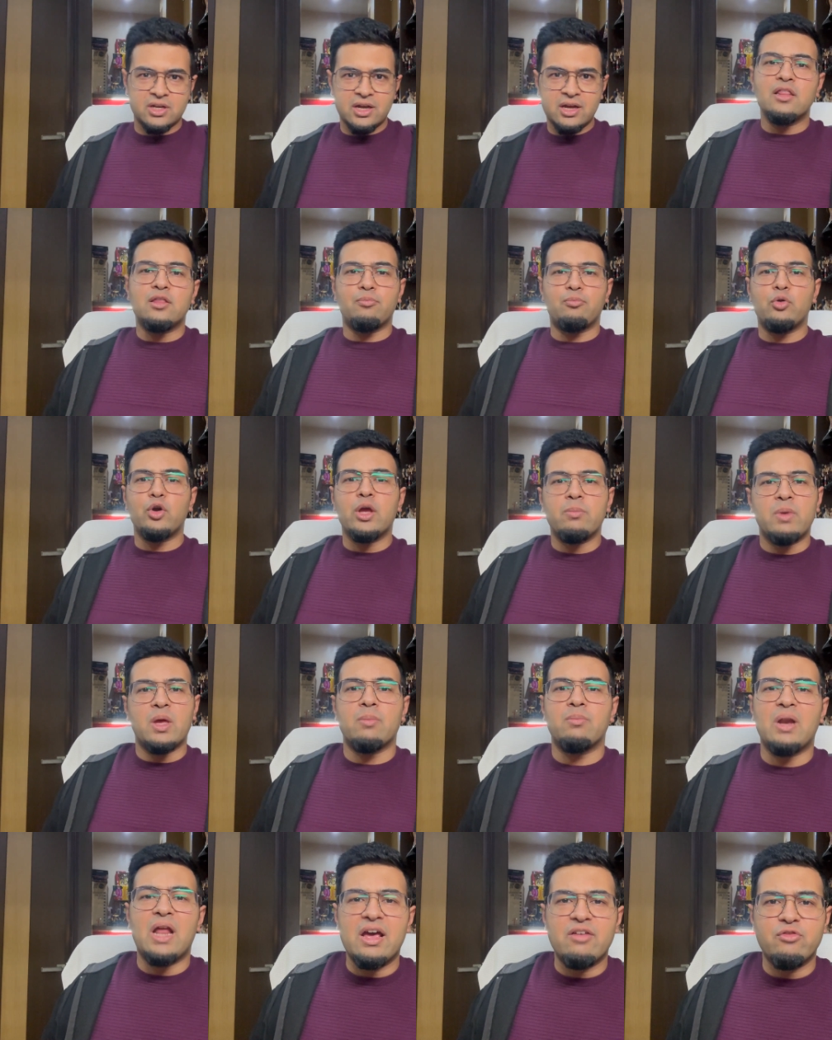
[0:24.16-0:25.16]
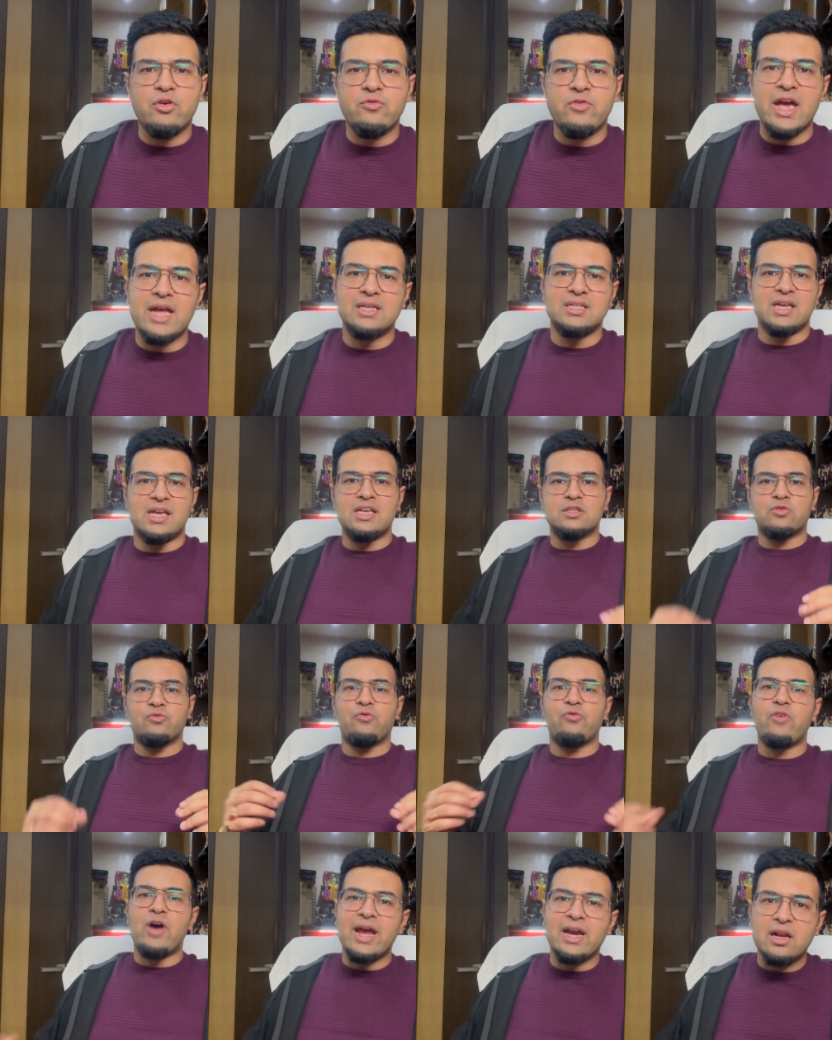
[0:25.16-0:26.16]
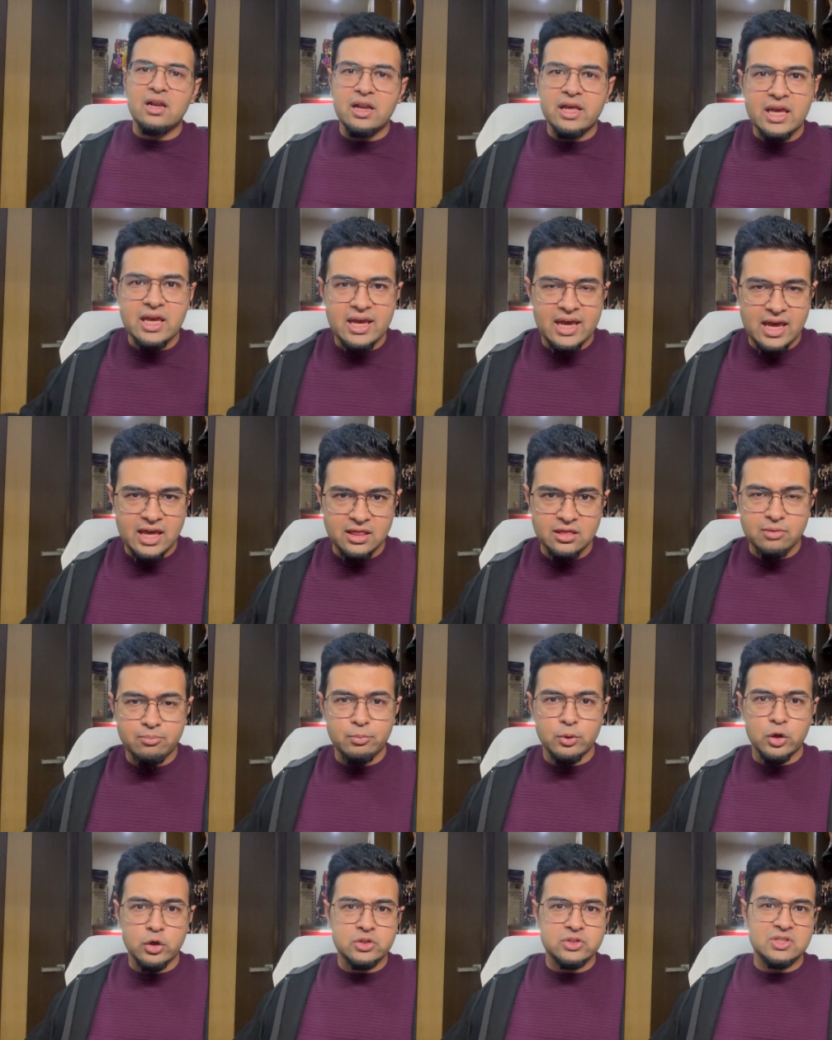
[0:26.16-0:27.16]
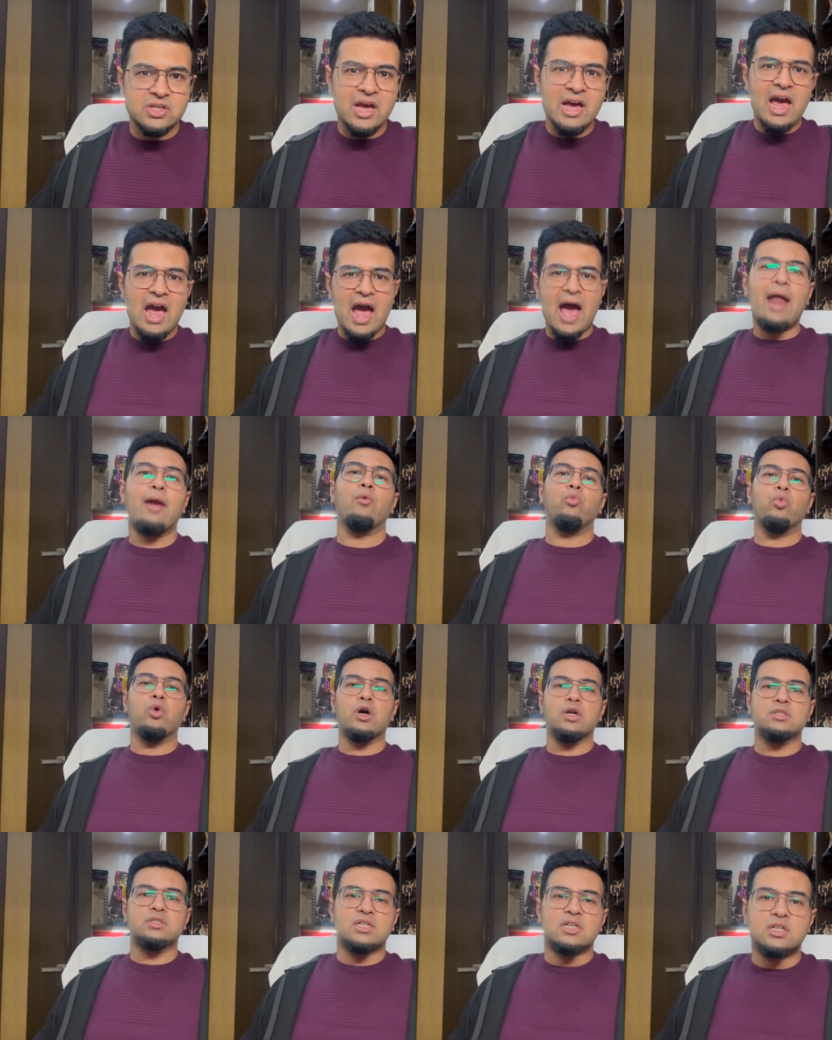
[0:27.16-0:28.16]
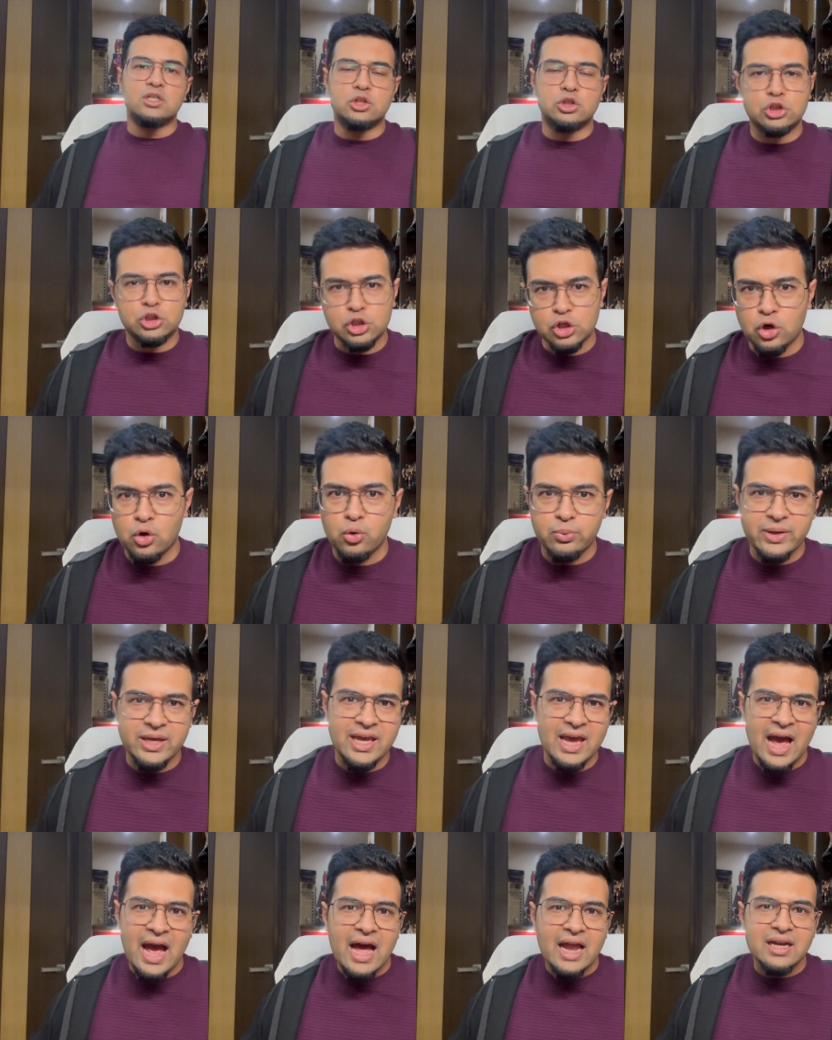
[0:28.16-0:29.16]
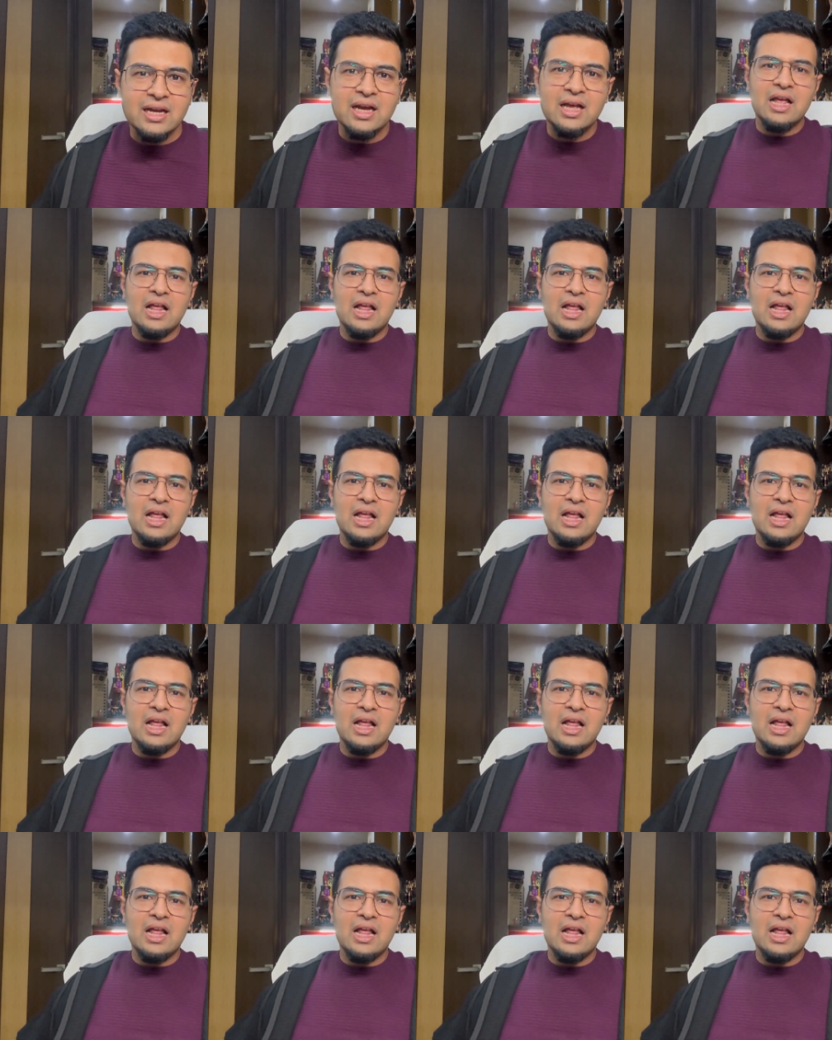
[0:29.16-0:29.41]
The premium live event is finally in the books, and what a show we had.